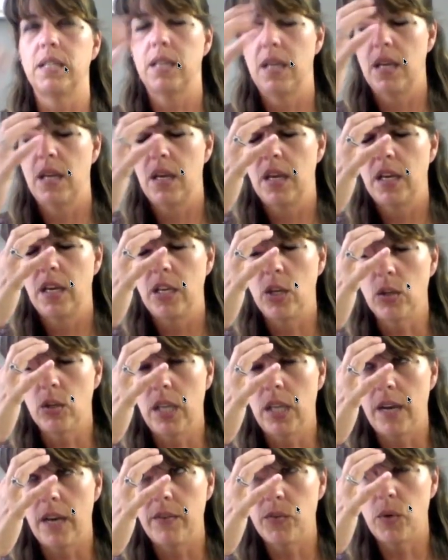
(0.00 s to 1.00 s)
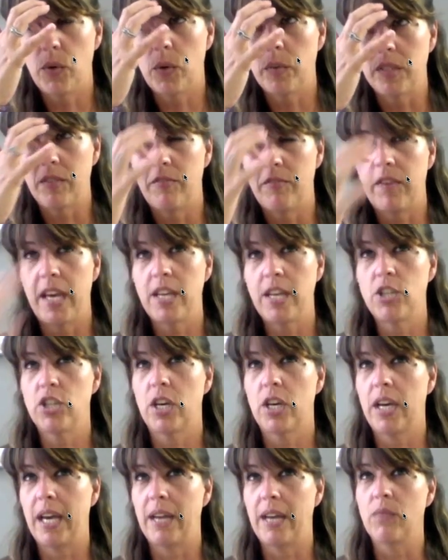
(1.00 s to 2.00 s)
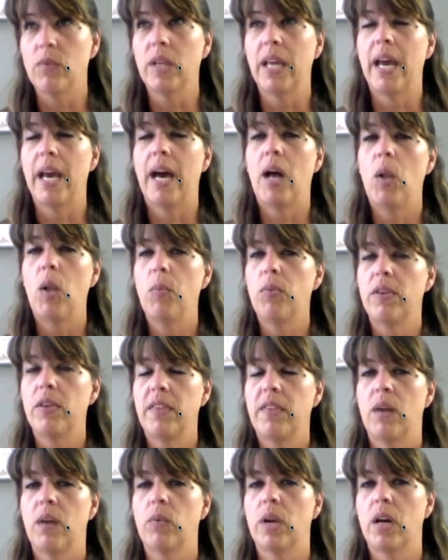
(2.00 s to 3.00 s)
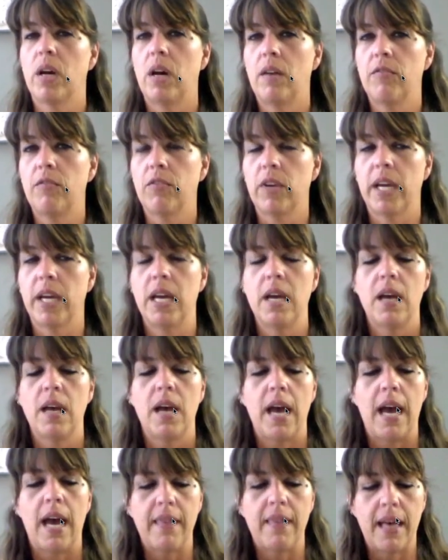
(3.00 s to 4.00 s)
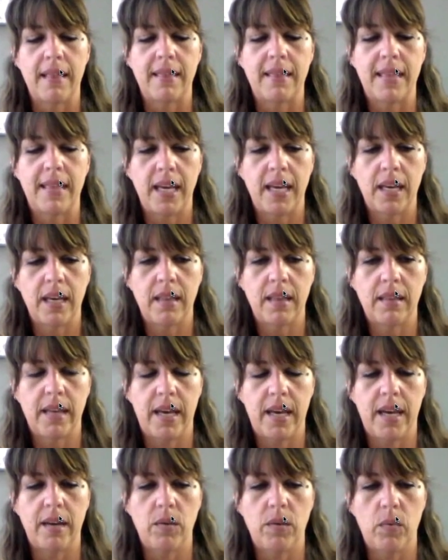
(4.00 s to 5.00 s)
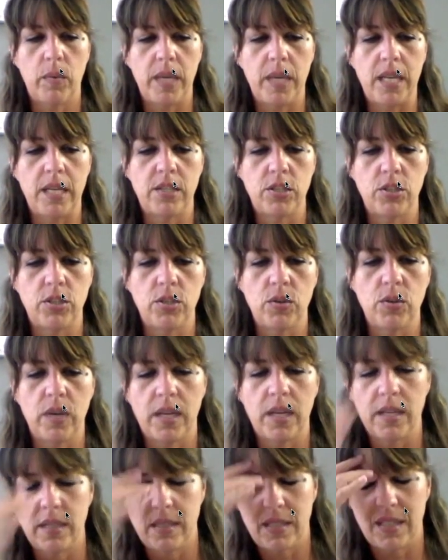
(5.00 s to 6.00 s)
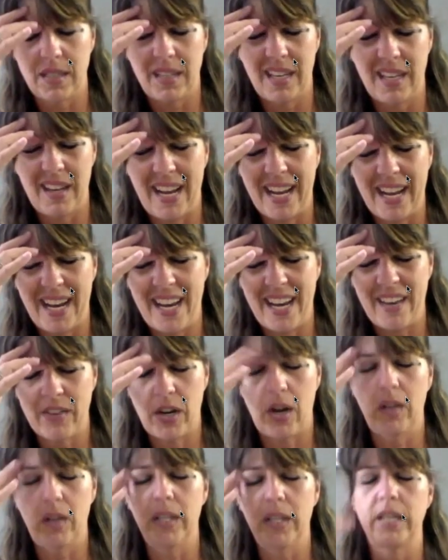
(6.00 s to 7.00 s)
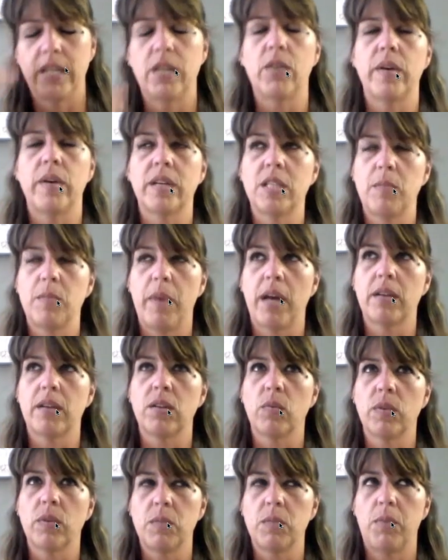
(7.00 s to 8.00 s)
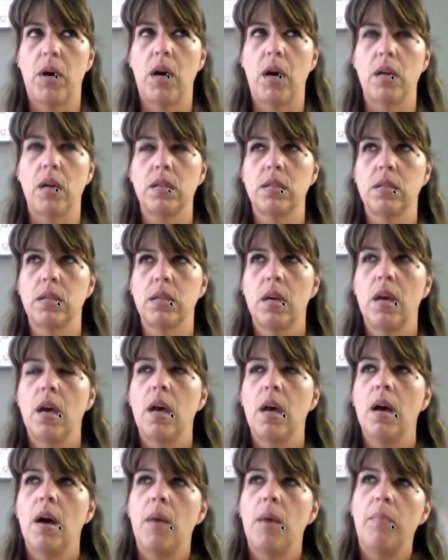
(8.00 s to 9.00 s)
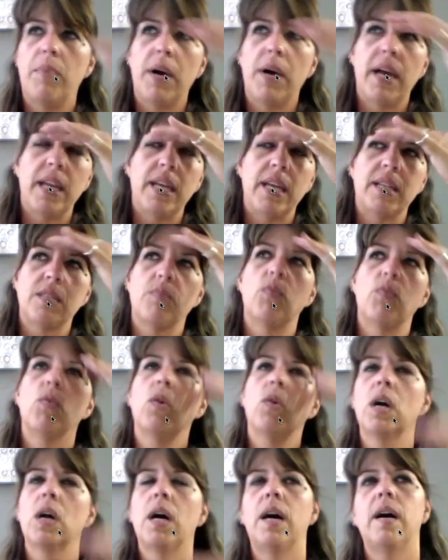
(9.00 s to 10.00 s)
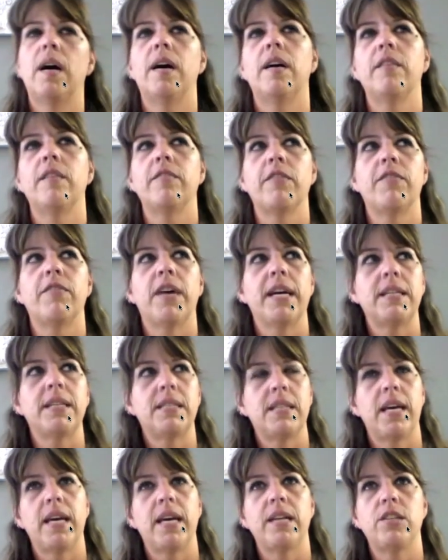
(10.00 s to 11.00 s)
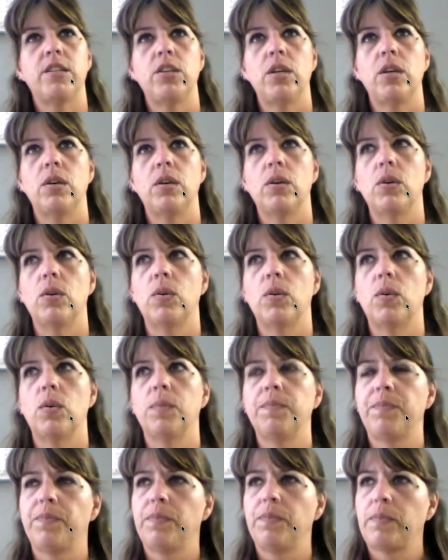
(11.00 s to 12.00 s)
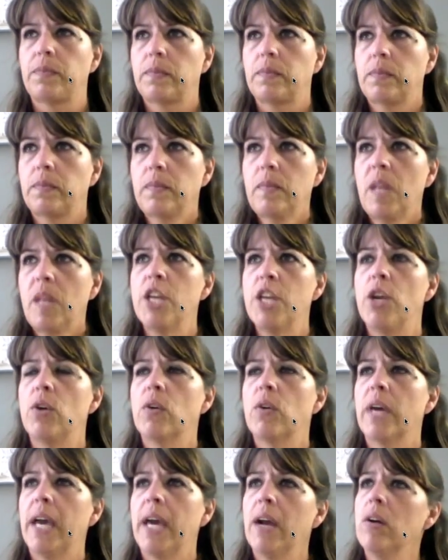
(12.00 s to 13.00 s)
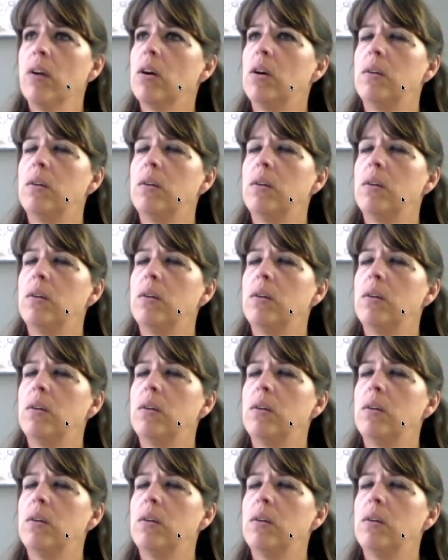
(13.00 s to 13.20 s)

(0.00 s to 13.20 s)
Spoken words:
your loved one with aphasia and really help with that recovery. And that thing that we need to do is, I kind of call it, expect a response, but it's more of, if I say to you, Carol,